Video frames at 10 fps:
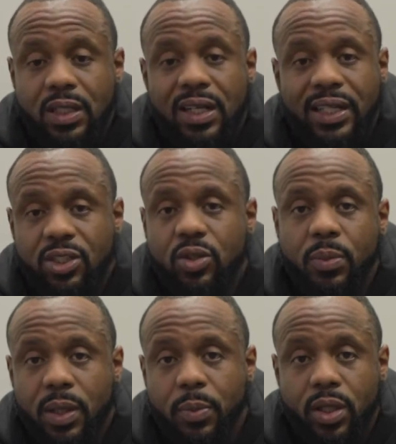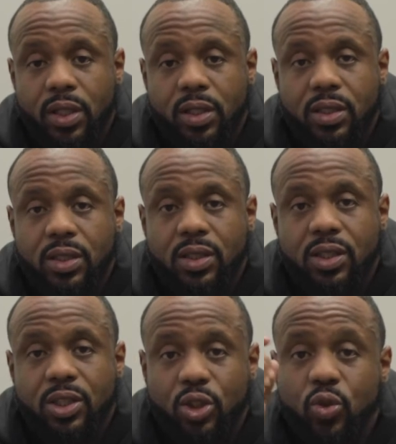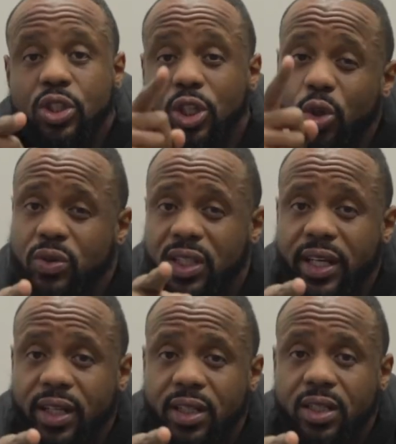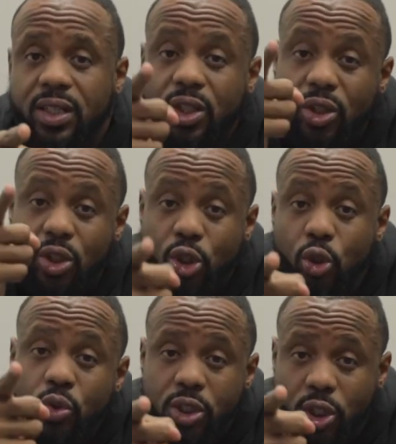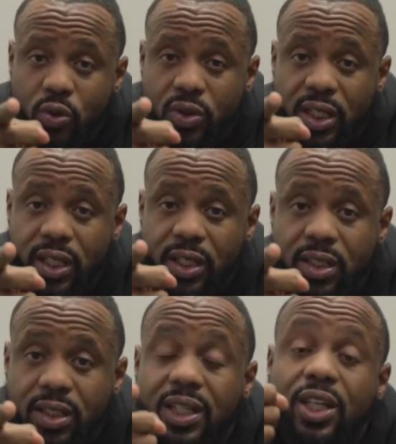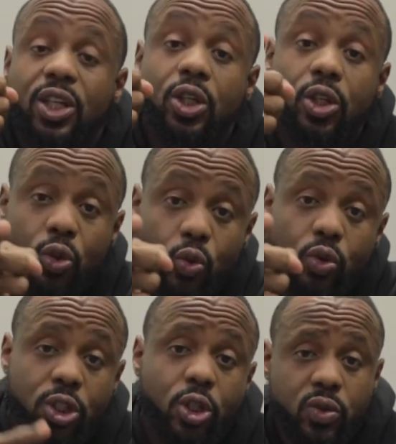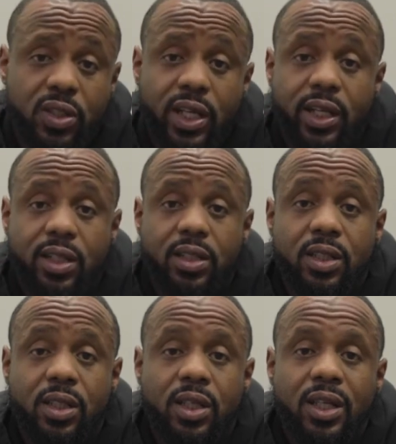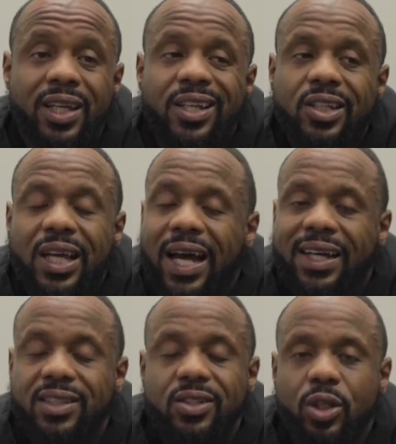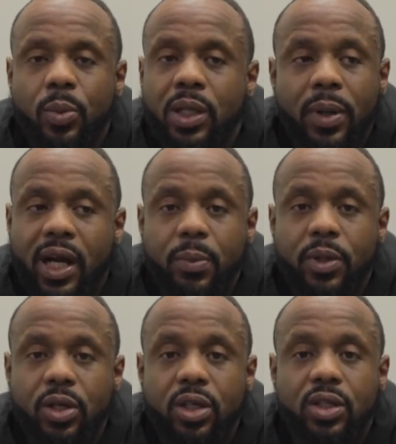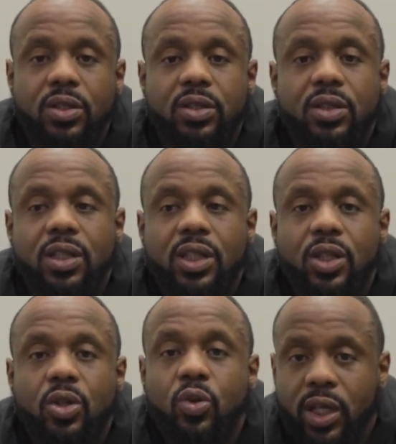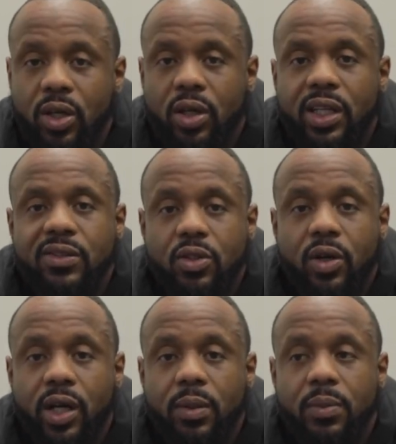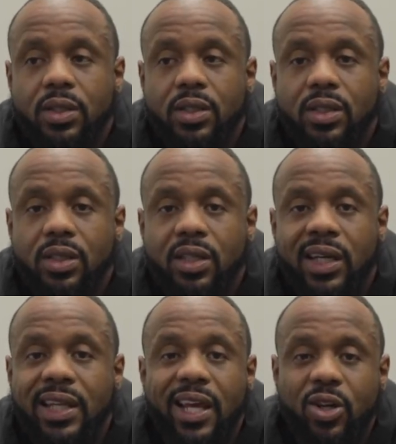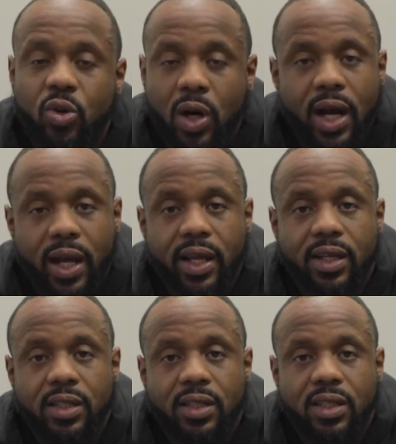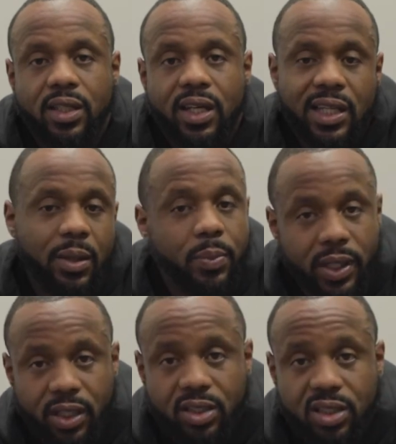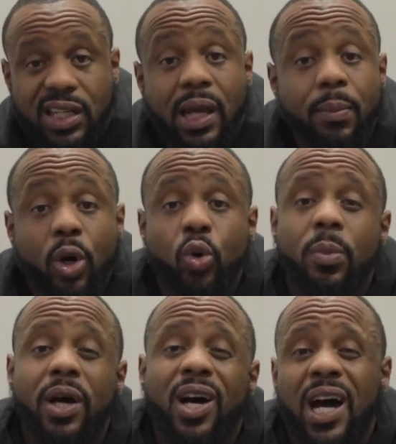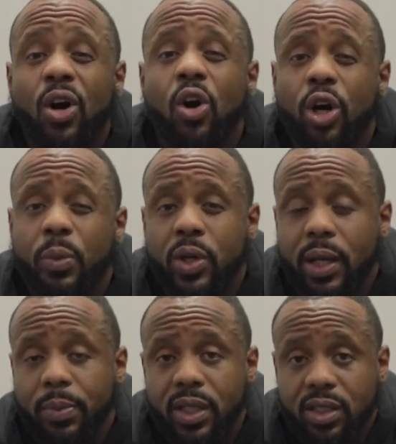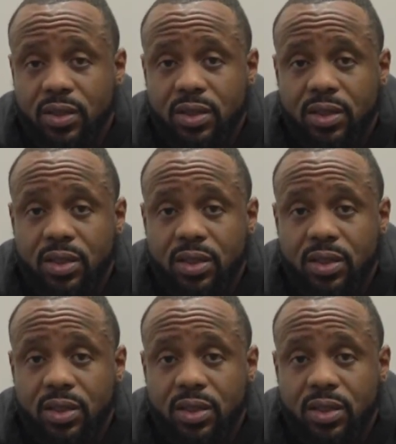like, just remember, you chose that. You chose that. You chose that. I see so many bodybuilders who get on Instagram and they cry and they bitch and they moan about how hard prep is.